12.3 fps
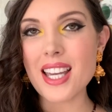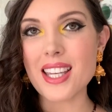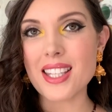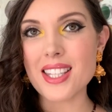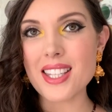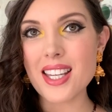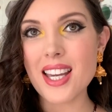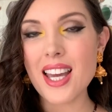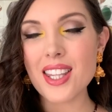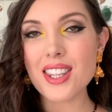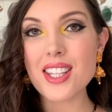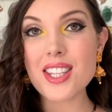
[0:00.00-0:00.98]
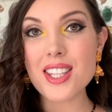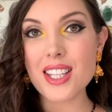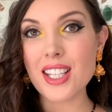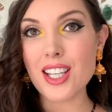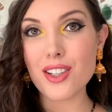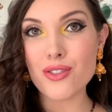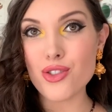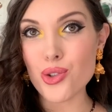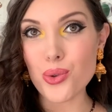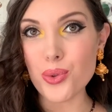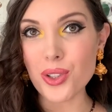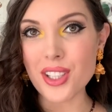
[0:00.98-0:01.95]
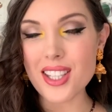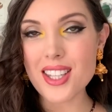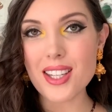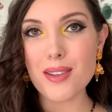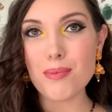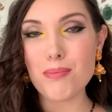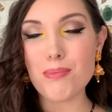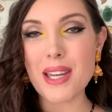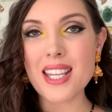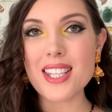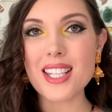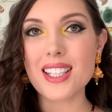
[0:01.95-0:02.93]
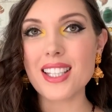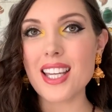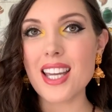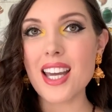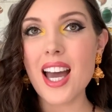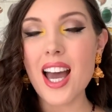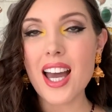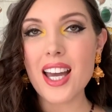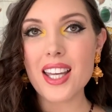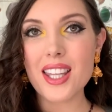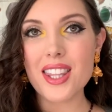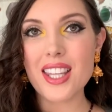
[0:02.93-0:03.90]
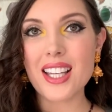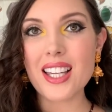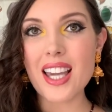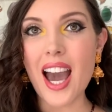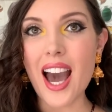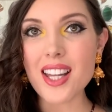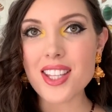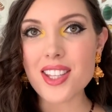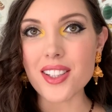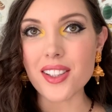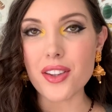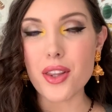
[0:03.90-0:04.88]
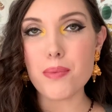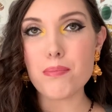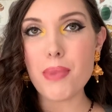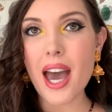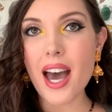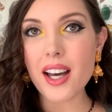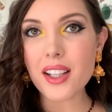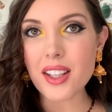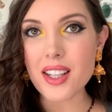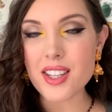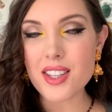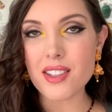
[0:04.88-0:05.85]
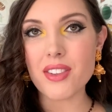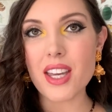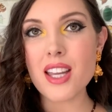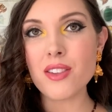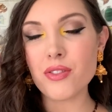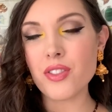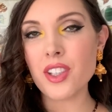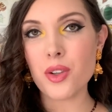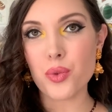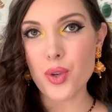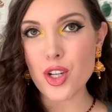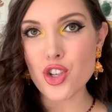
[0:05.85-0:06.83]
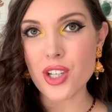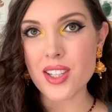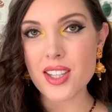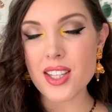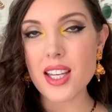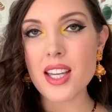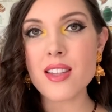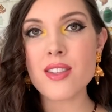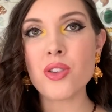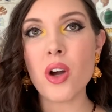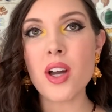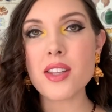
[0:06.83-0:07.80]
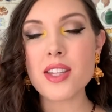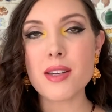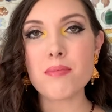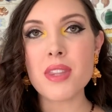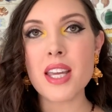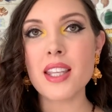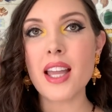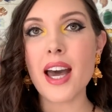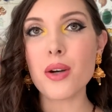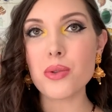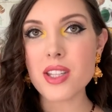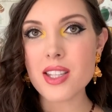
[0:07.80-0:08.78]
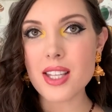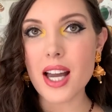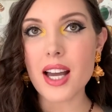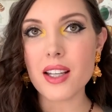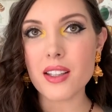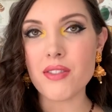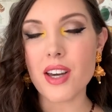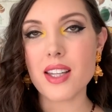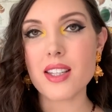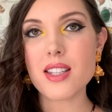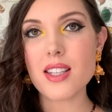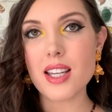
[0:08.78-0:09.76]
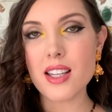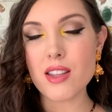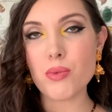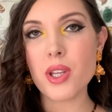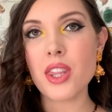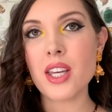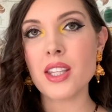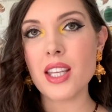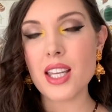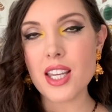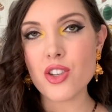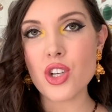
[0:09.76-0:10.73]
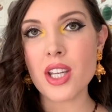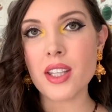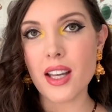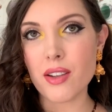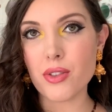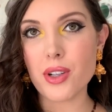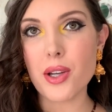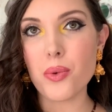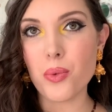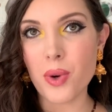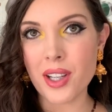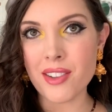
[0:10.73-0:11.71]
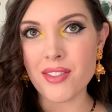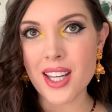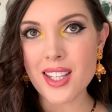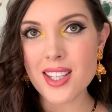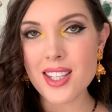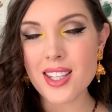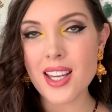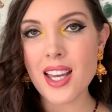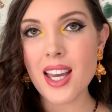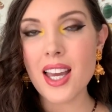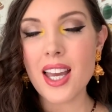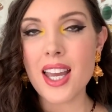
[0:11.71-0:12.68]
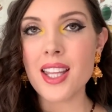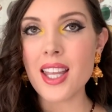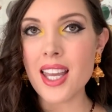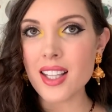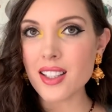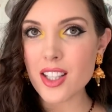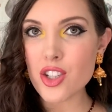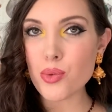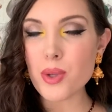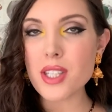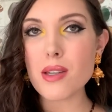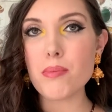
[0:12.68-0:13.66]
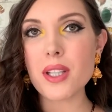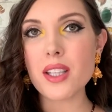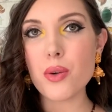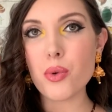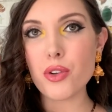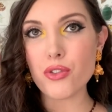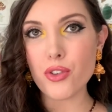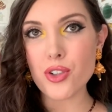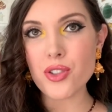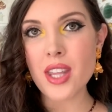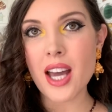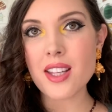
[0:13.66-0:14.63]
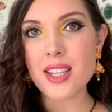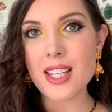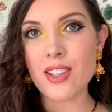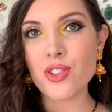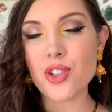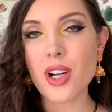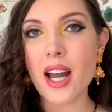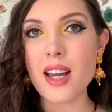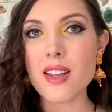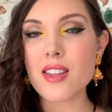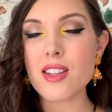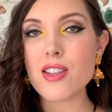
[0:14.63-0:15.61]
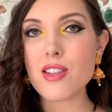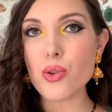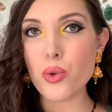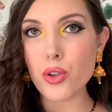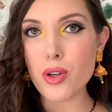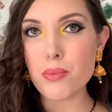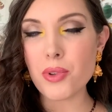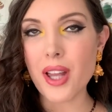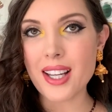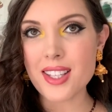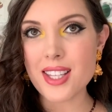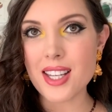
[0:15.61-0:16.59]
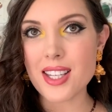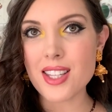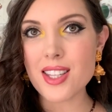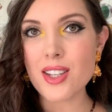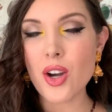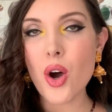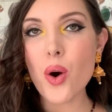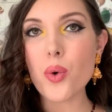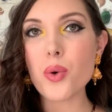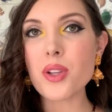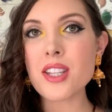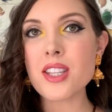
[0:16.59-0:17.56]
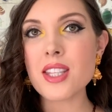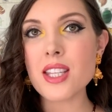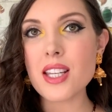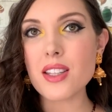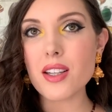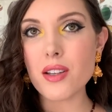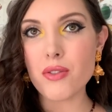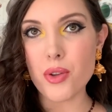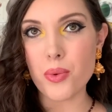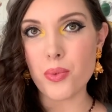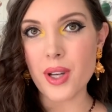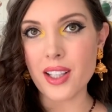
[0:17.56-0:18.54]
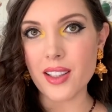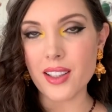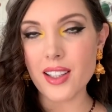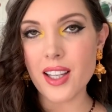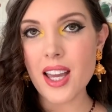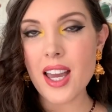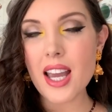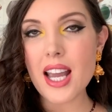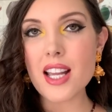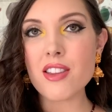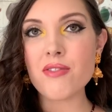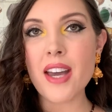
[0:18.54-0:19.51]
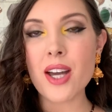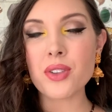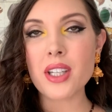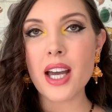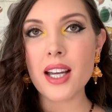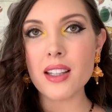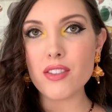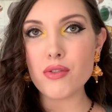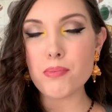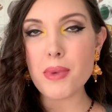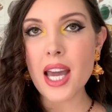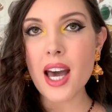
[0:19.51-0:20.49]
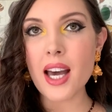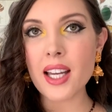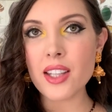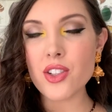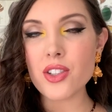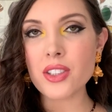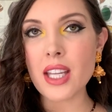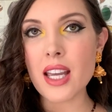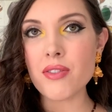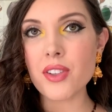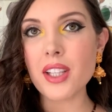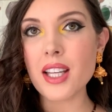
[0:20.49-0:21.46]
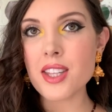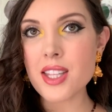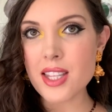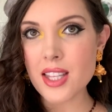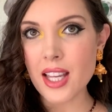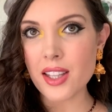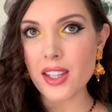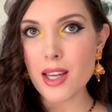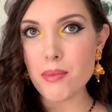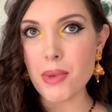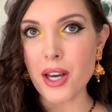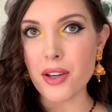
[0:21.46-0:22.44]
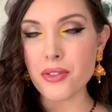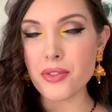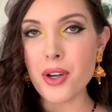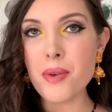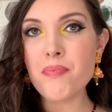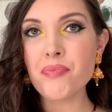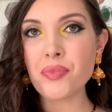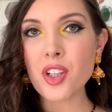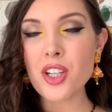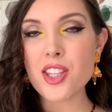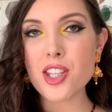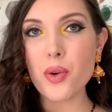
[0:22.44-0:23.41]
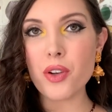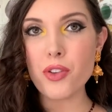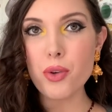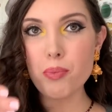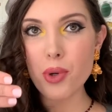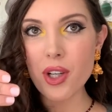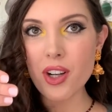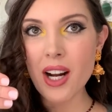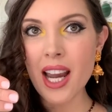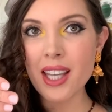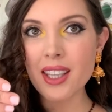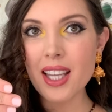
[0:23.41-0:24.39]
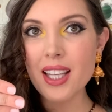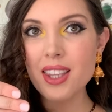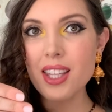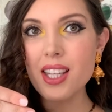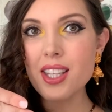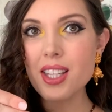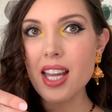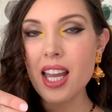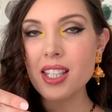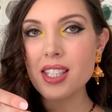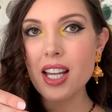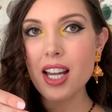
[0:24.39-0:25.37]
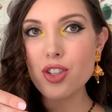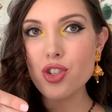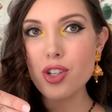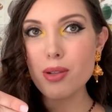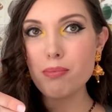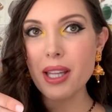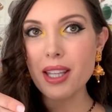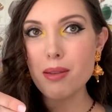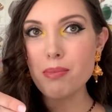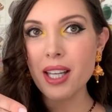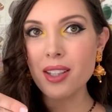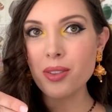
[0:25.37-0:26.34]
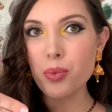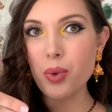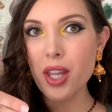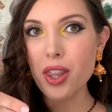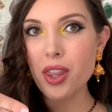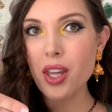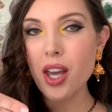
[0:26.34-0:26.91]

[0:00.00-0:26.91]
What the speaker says: is the city of jewels, basically the castle, the palace of infinite riches, is not something outside of us. It's within each and every one of us. In English, we typically refer to that center as the solar plexus or the seat of the will. It's found kind of behind your navel and slightly above. So if you put your hand like this and touch your belly button with